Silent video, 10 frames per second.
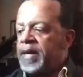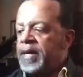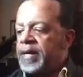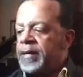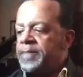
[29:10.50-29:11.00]

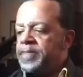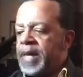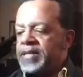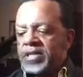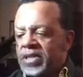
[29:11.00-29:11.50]
Um,
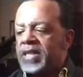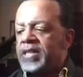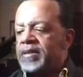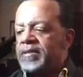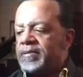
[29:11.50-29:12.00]
I just
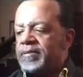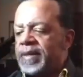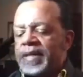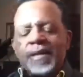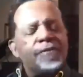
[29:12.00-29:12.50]
didn't,
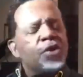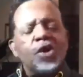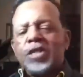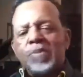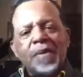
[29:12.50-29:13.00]
it never
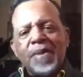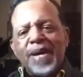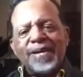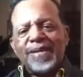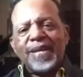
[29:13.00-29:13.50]
crossed my
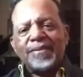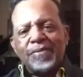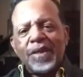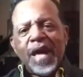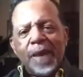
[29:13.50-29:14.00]
mind that
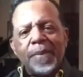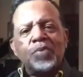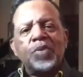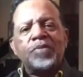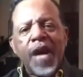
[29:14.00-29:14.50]
what
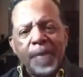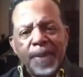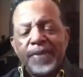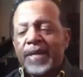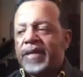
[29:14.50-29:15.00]
happened would have
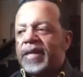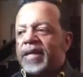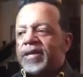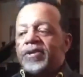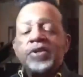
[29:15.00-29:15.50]
happened. Then
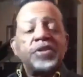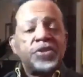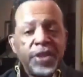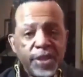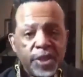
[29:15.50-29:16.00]
you didn't
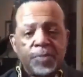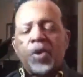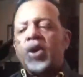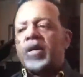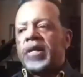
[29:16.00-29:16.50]
see this
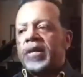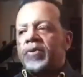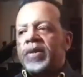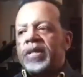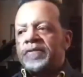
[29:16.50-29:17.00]
part
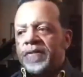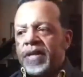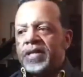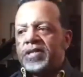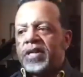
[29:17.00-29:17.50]
when they
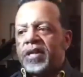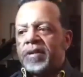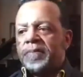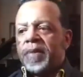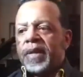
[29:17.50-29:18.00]
finished.
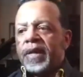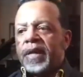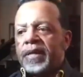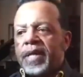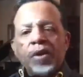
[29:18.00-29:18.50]

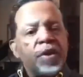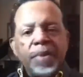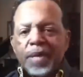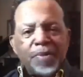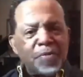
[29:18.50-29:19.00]
Uh, they'd already
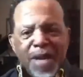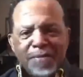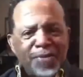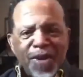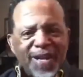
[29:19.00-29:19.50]
made up their
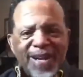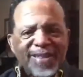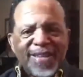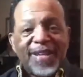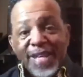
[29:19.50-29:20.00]
mind before I got there.